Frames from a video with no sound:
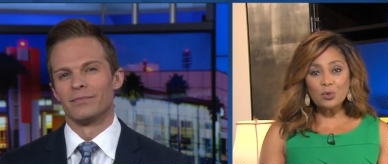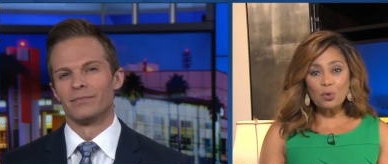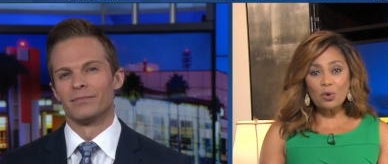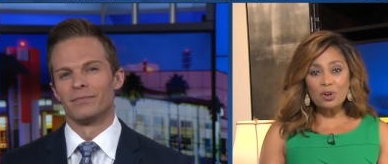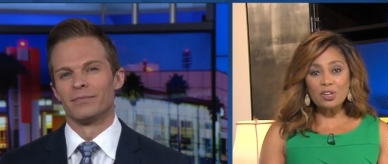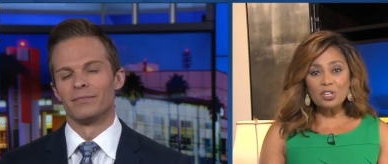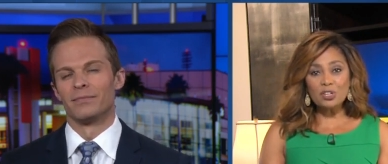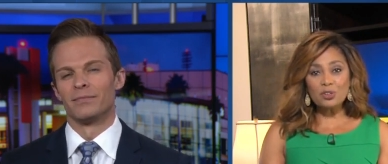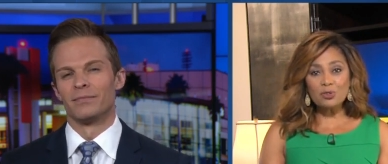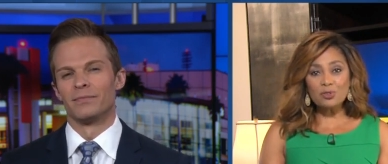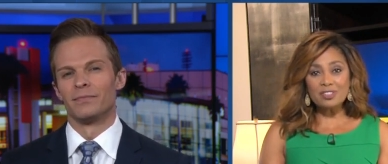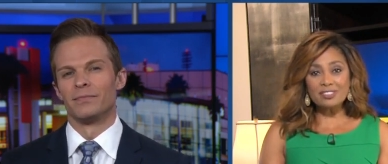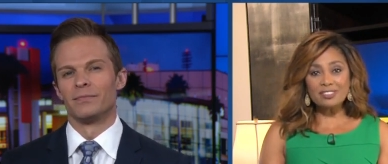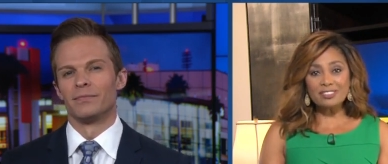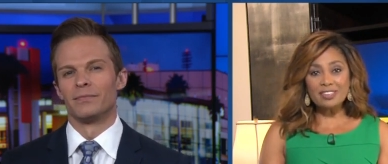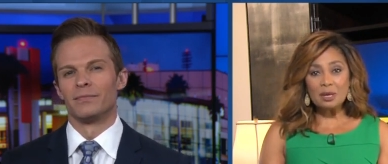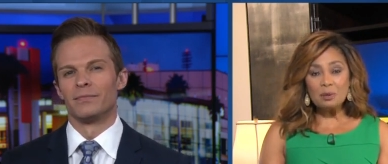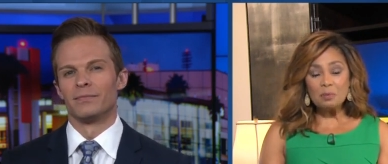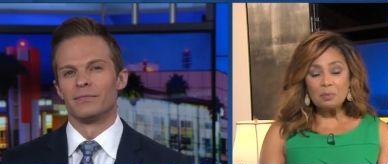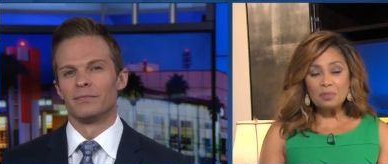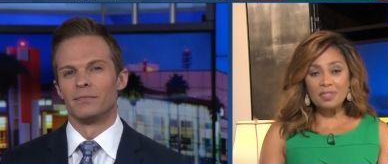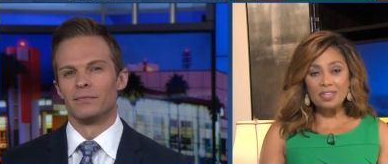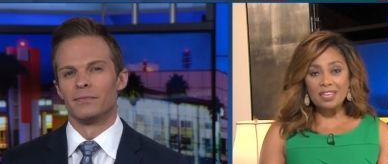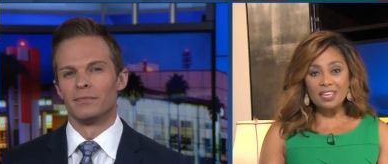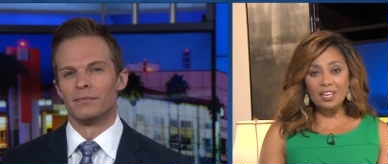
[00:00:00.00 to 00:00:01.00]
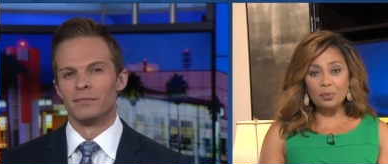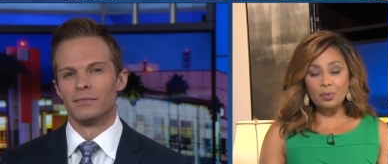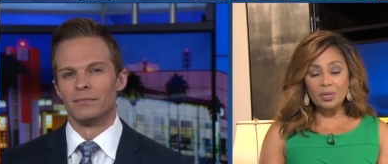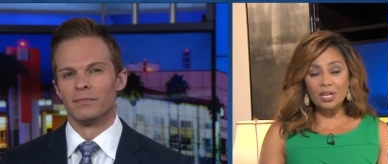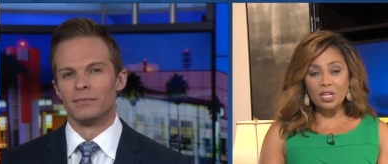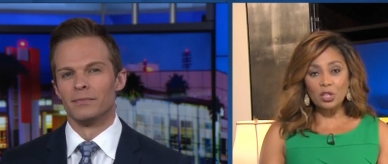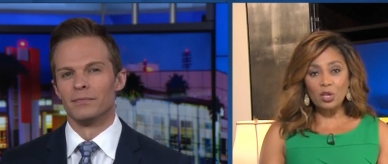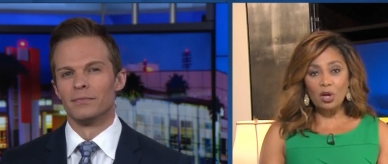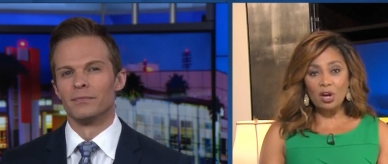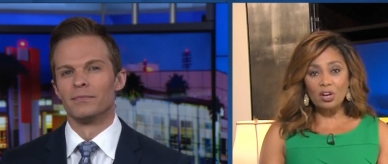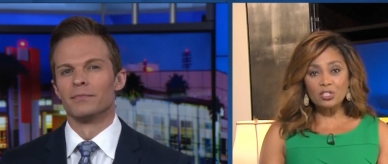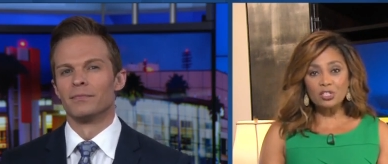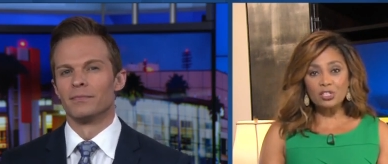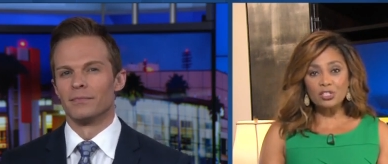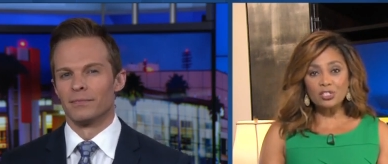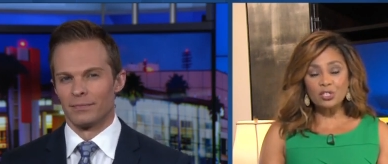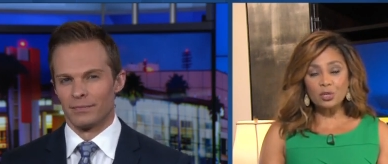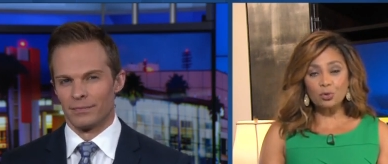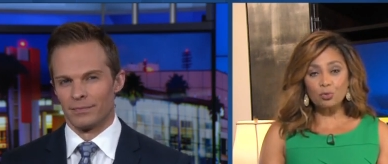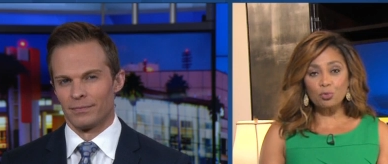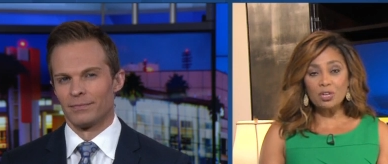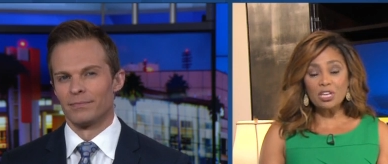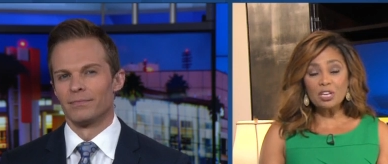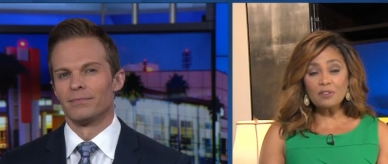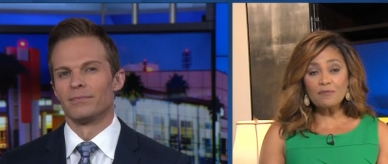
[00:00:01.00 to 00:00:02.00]
Speaker 1: is going to do the same thing when it
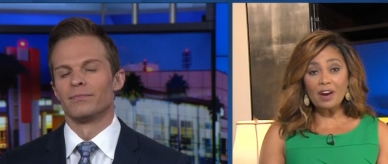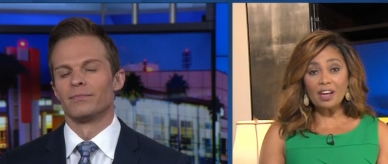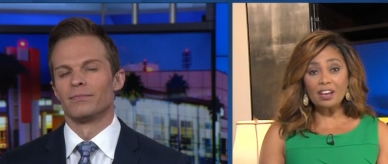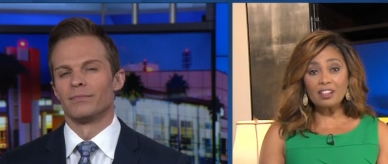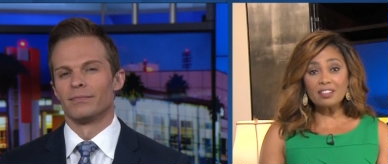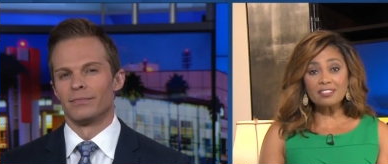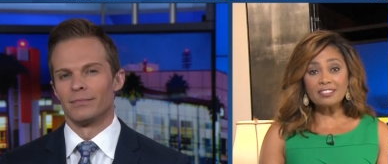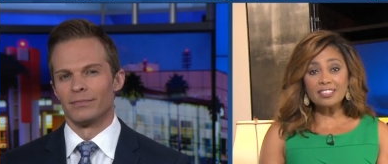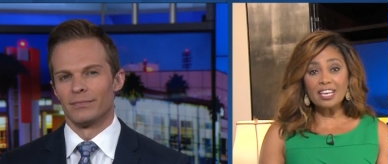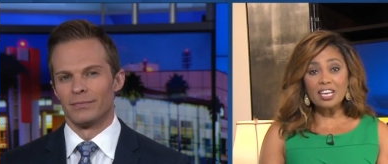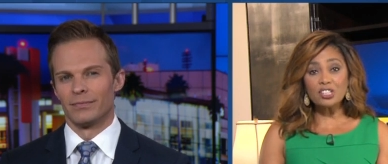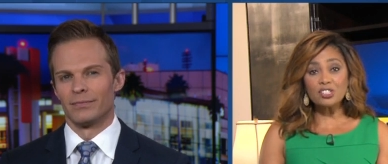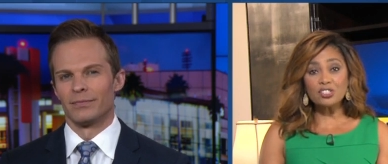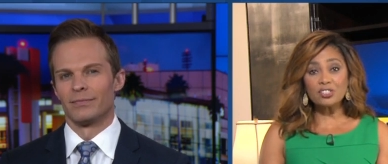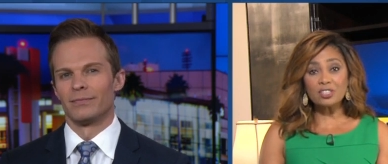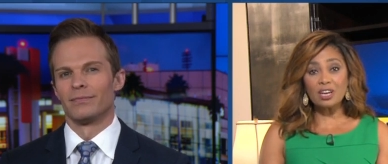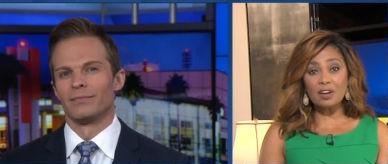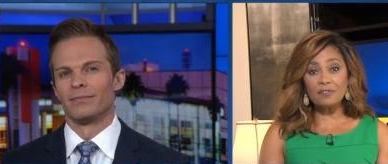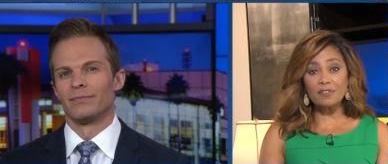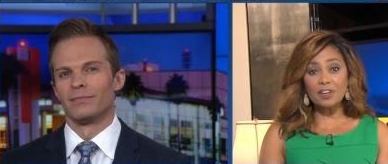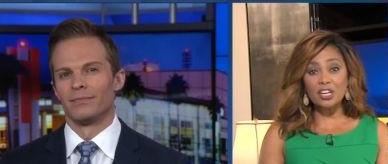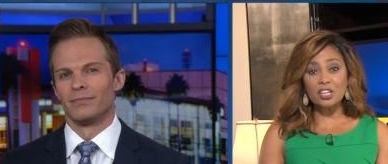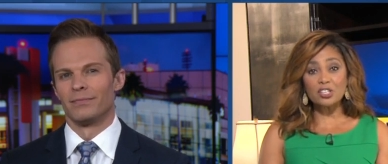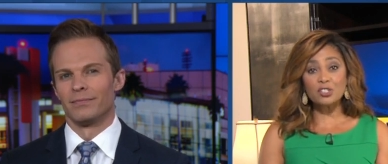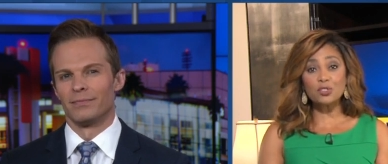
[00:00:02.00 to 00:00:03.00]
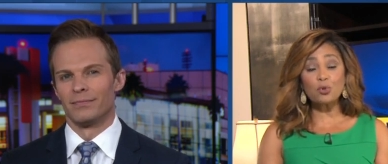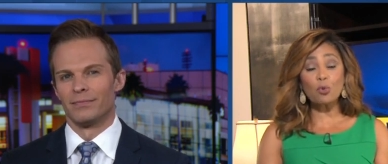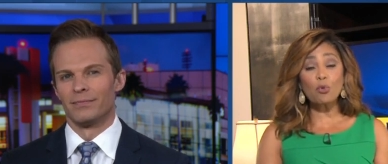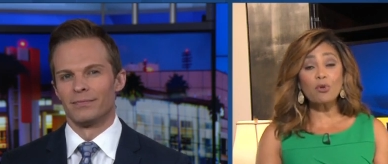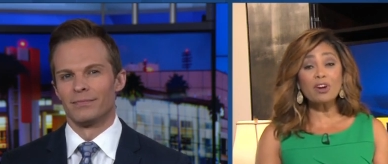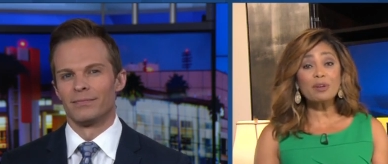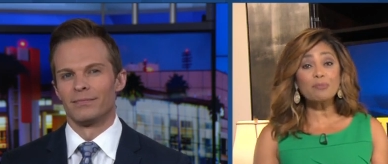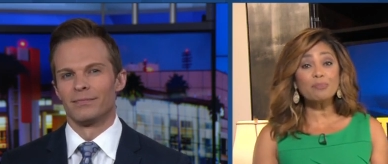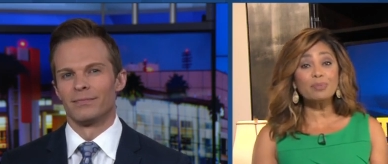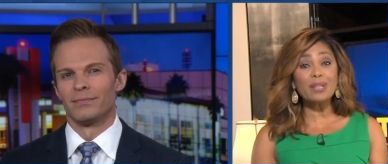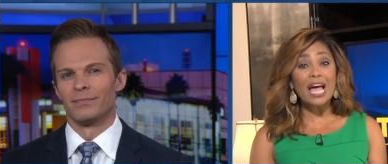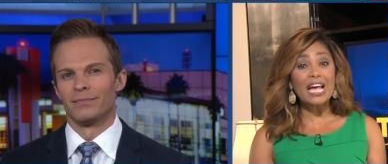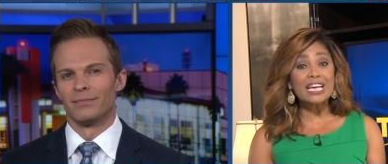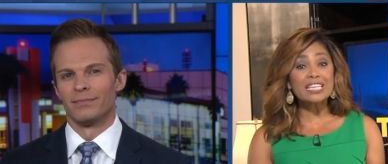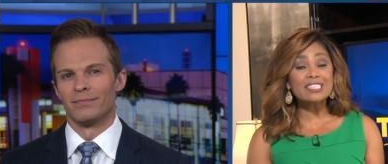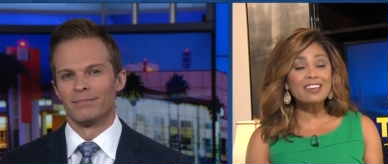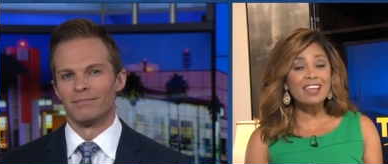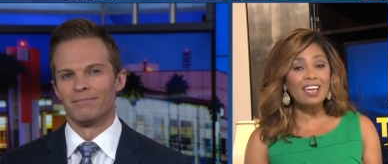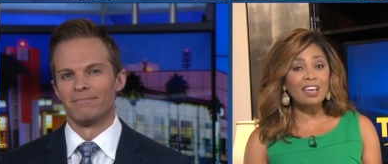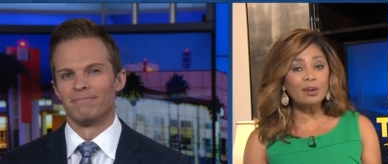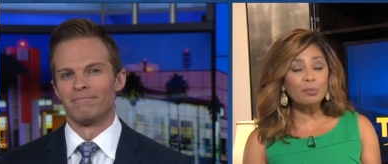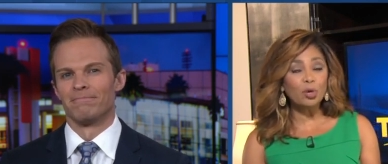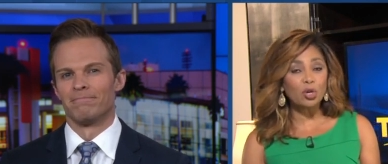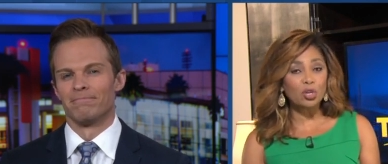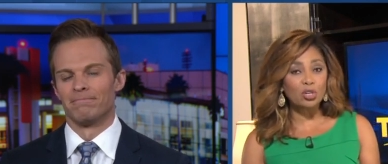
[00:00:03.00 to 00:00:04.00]
launches the revitalization of an historic
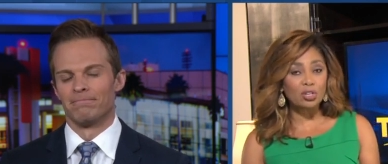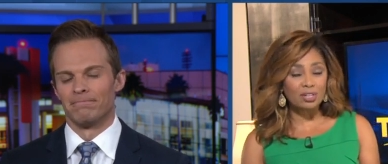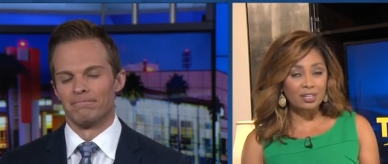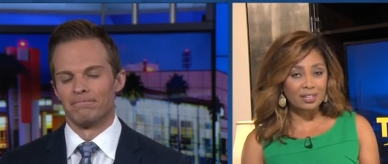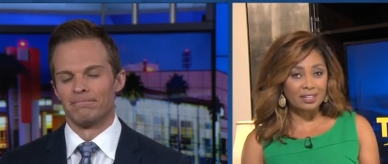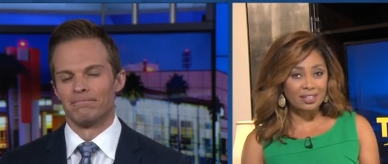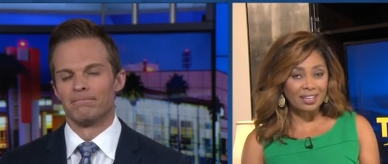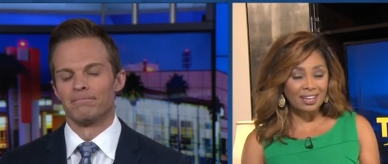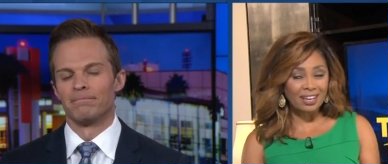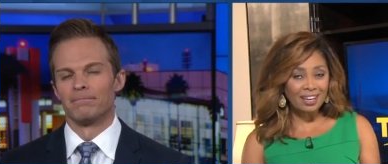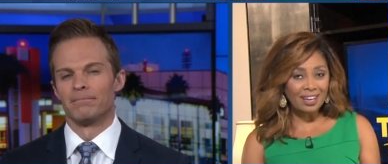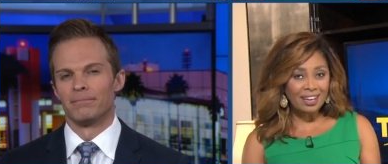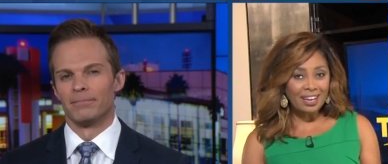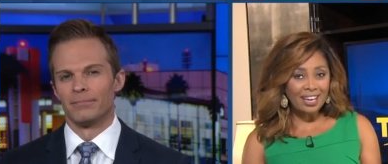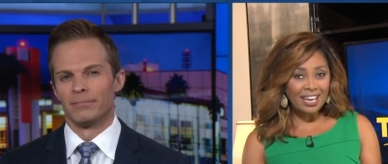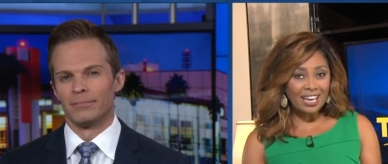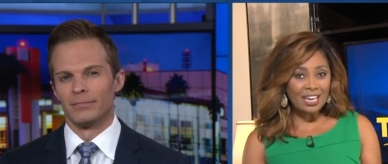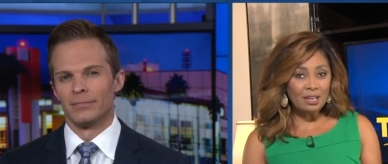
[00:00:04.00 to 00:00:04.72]
black neighborhood.